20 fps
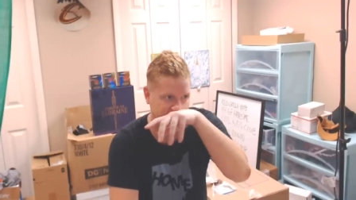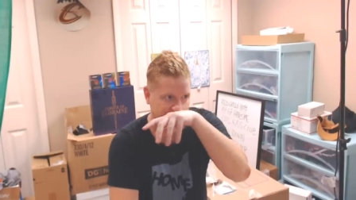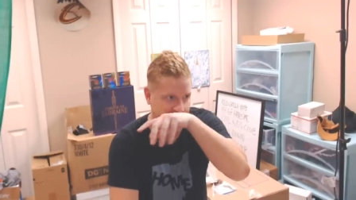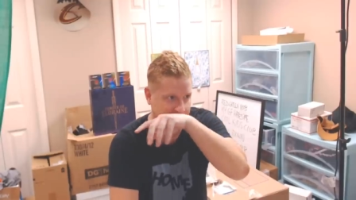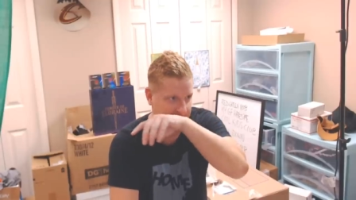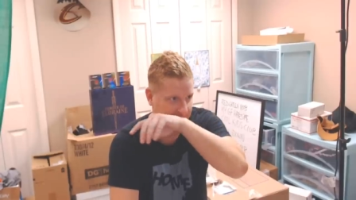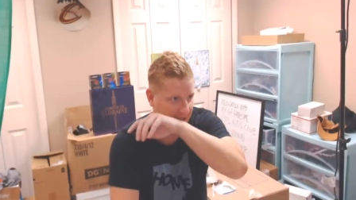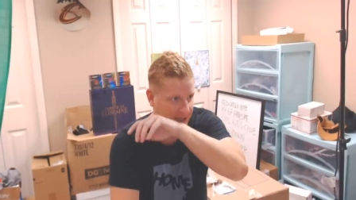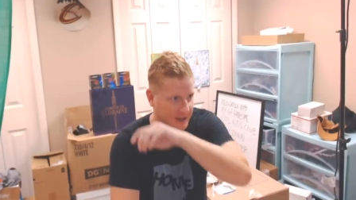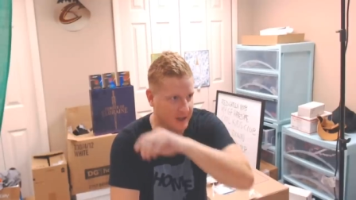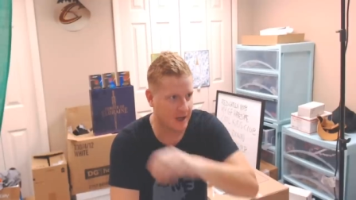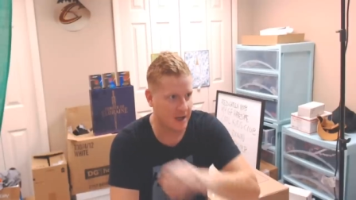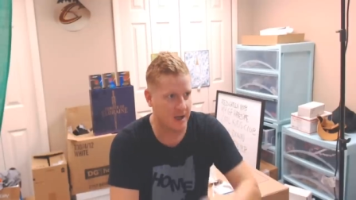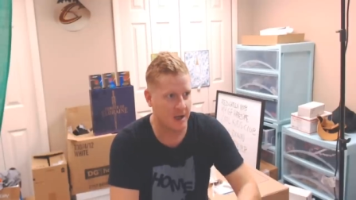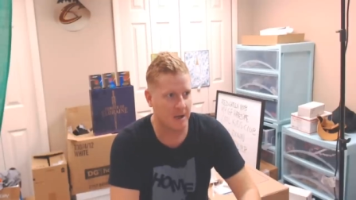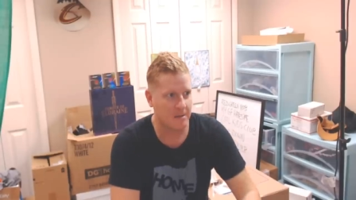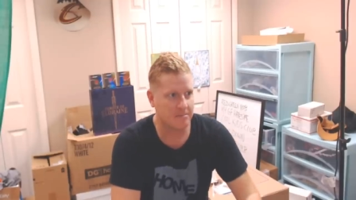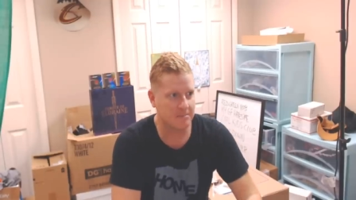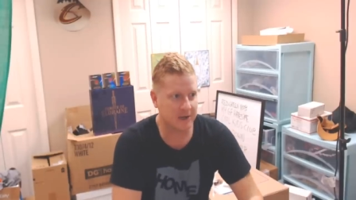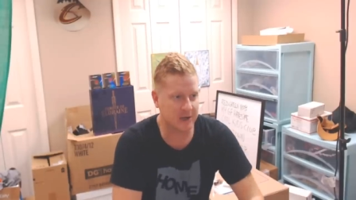It's like
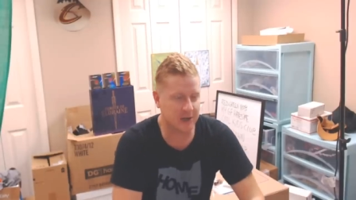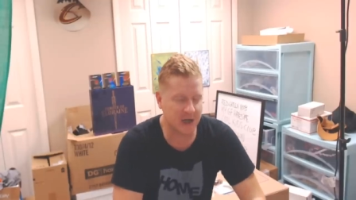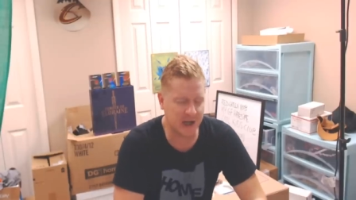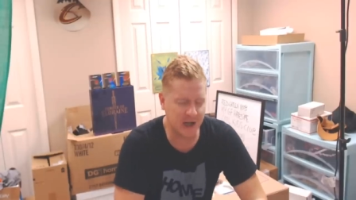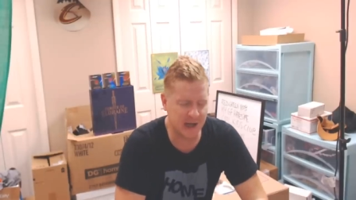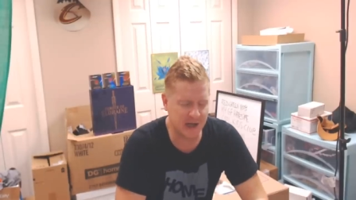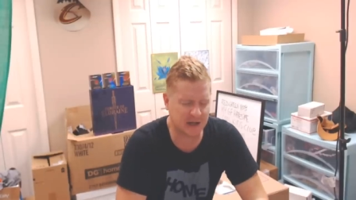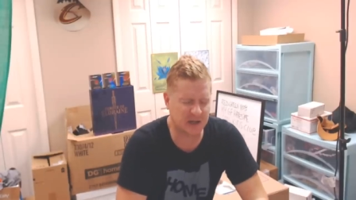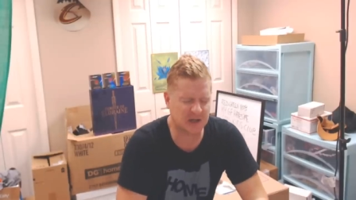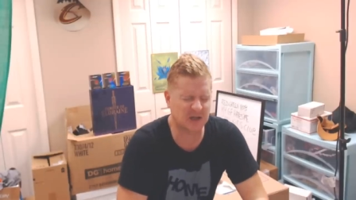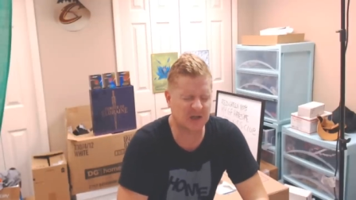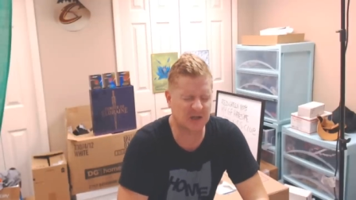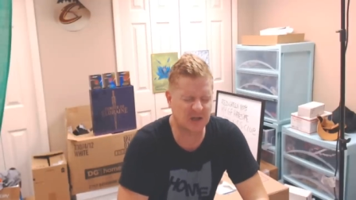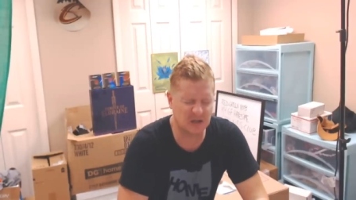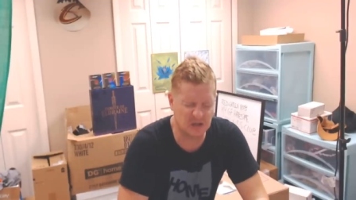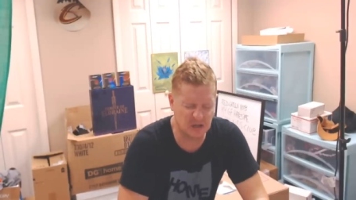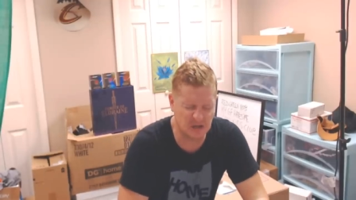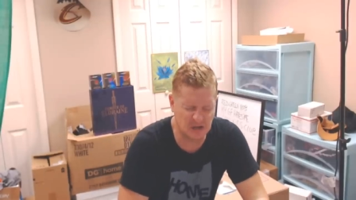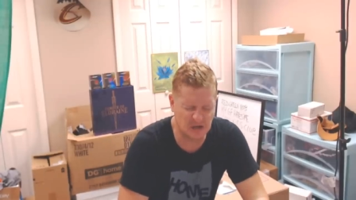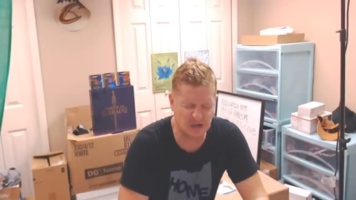my deck
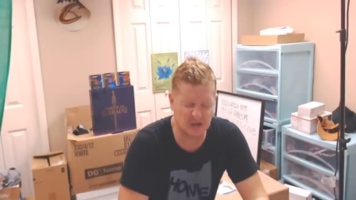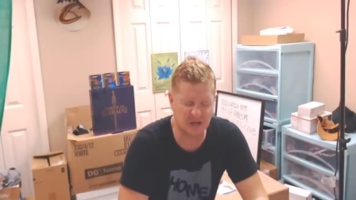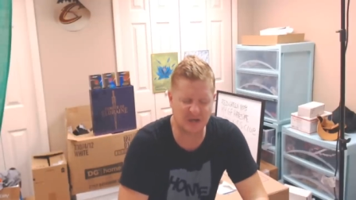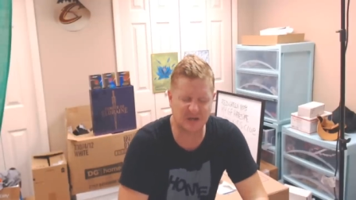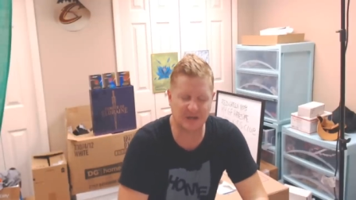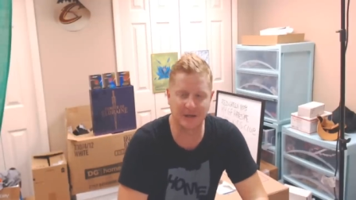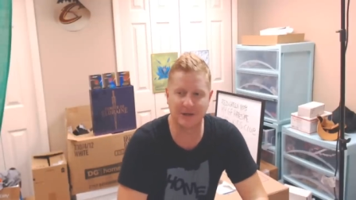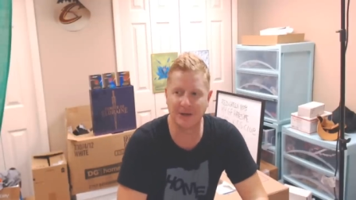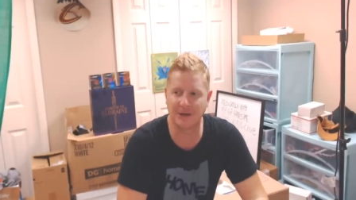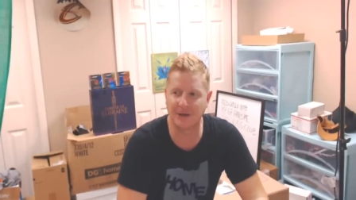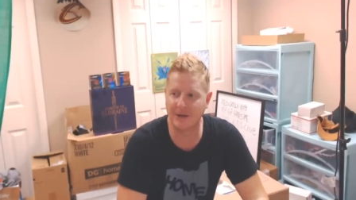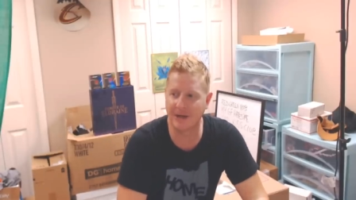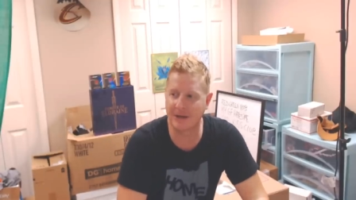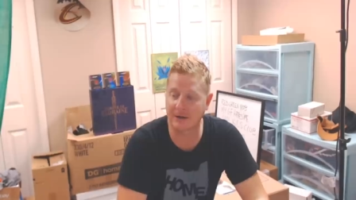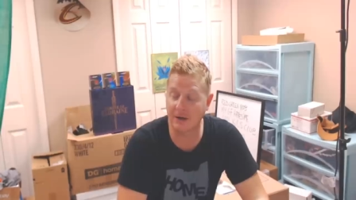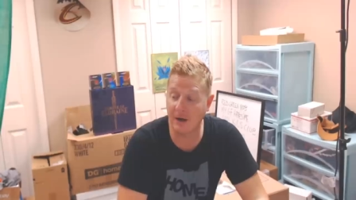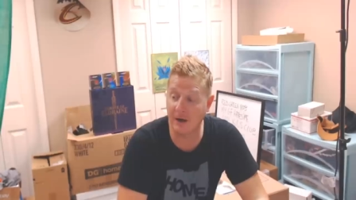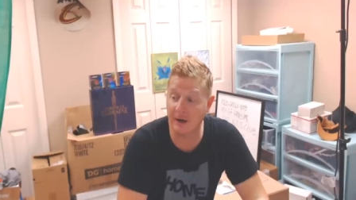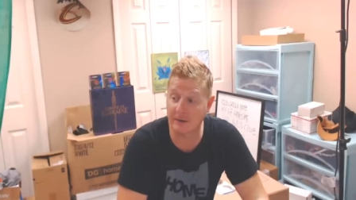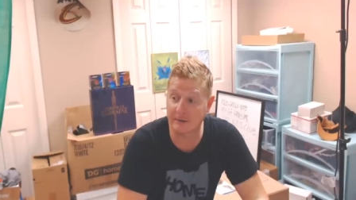sucked, you know, like
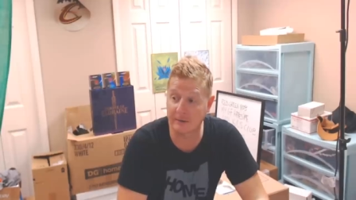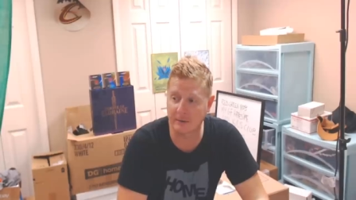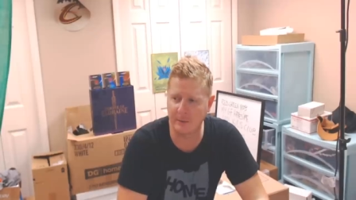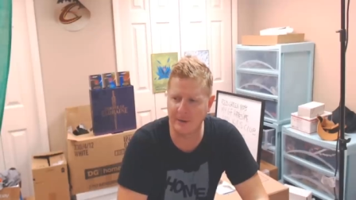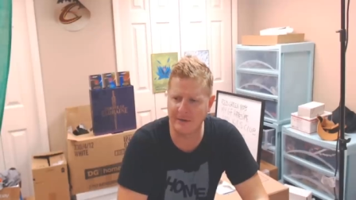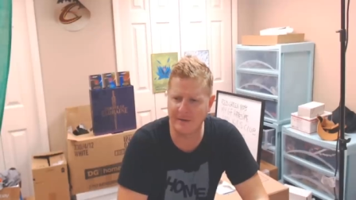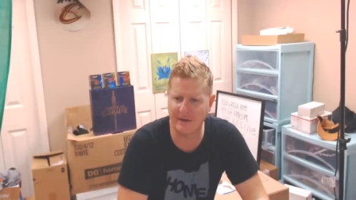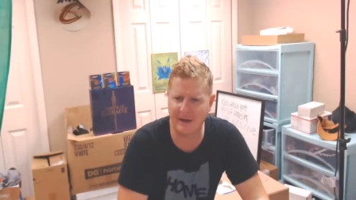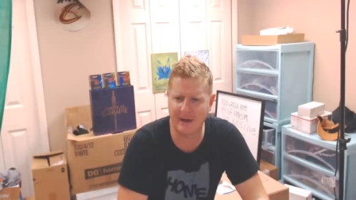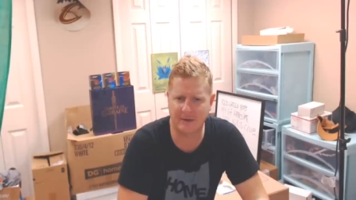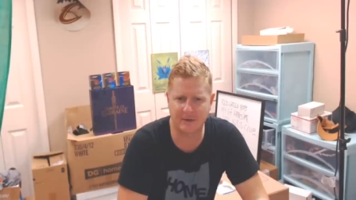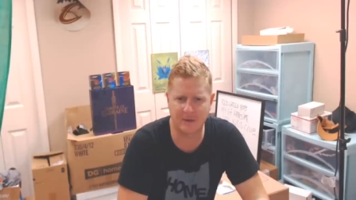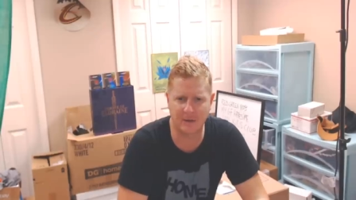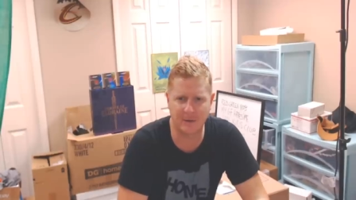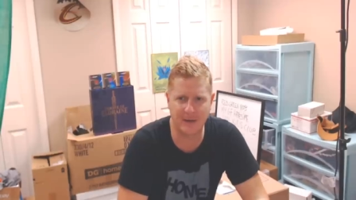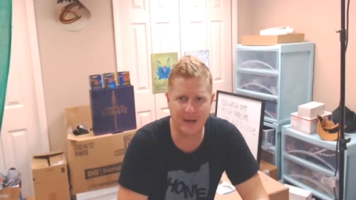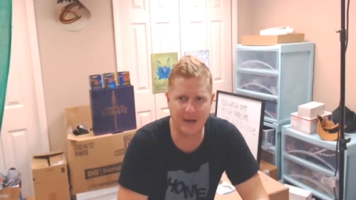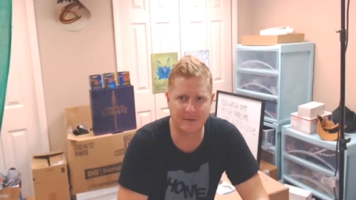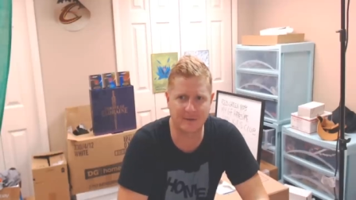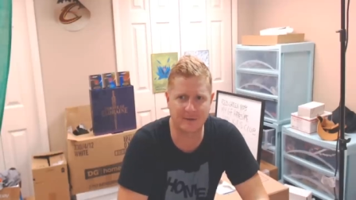oh sweet deck, Joey,
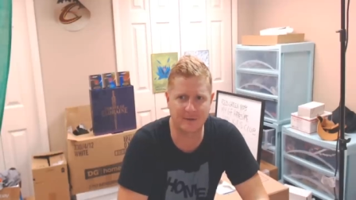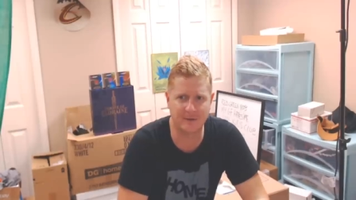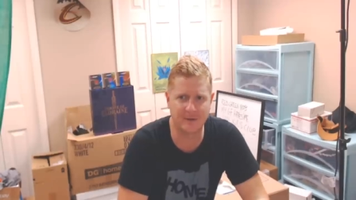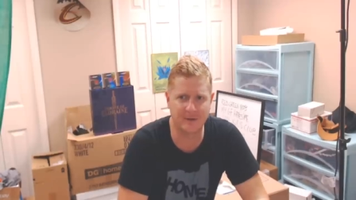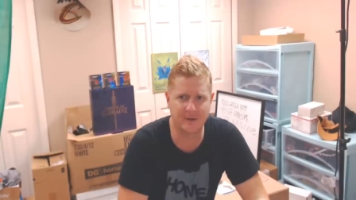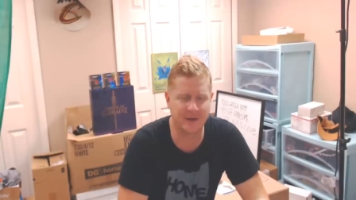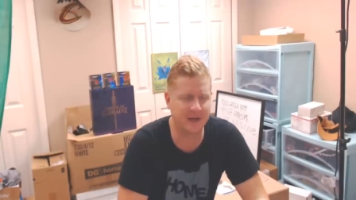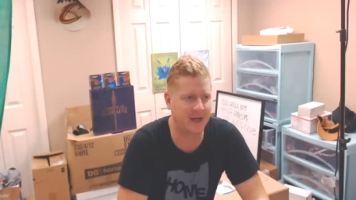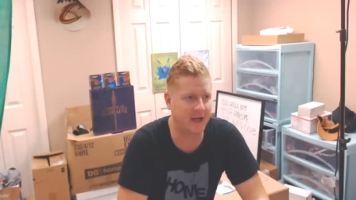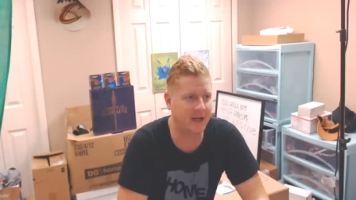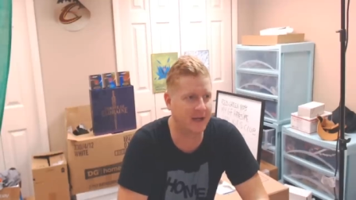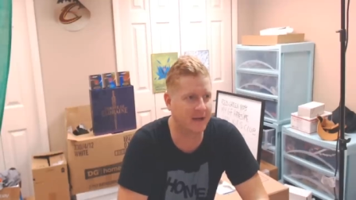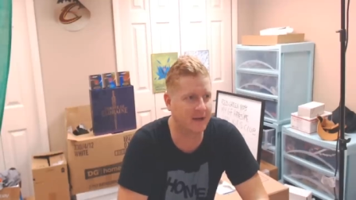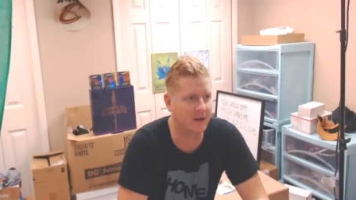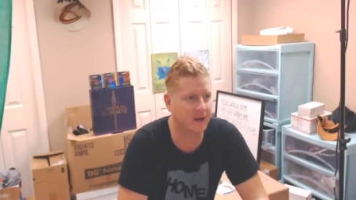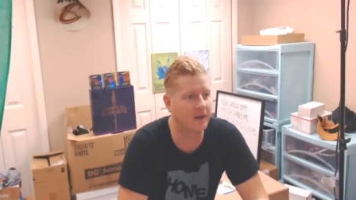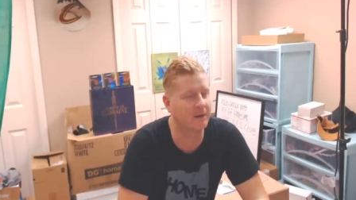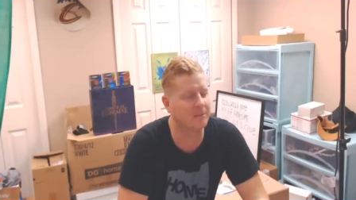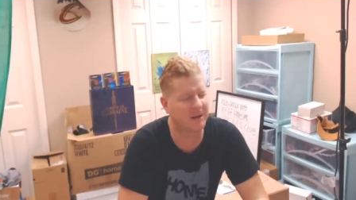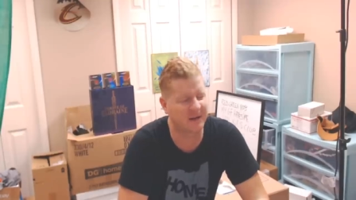how's it doing today? You know,
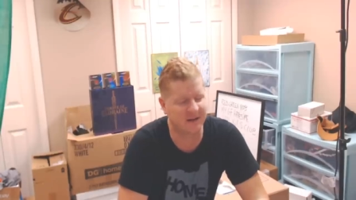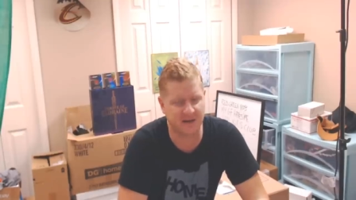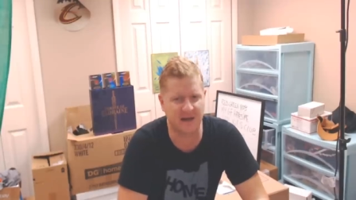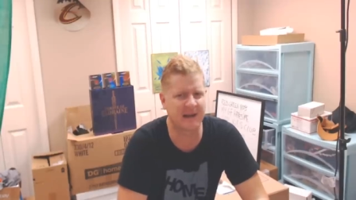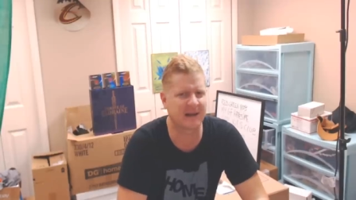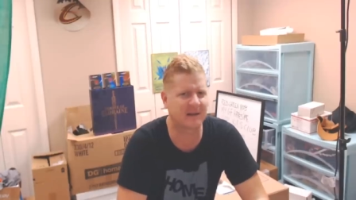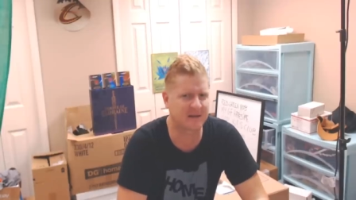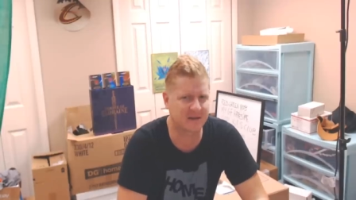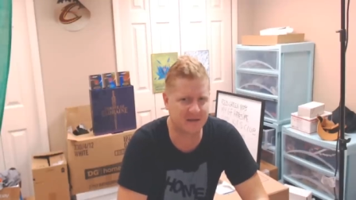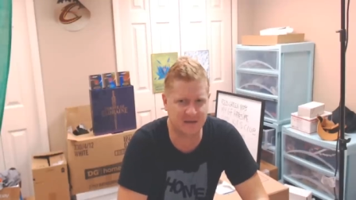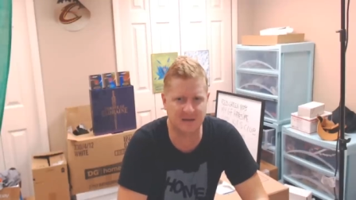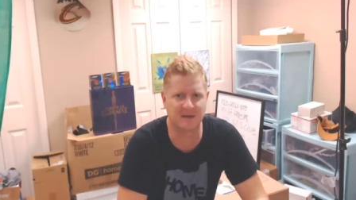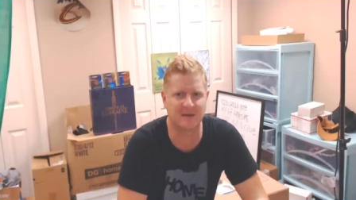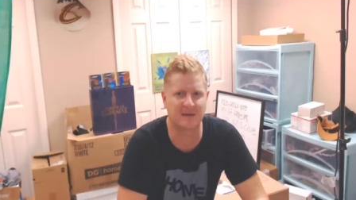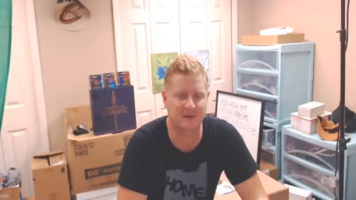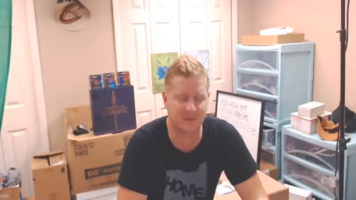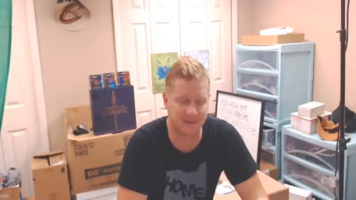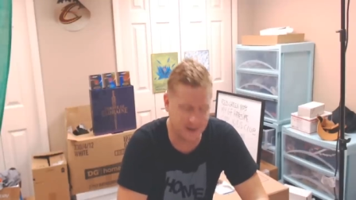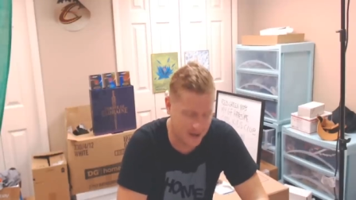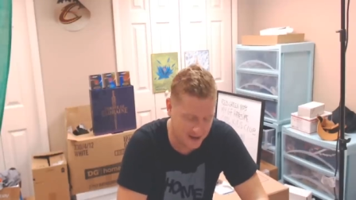oh, my deck sucked.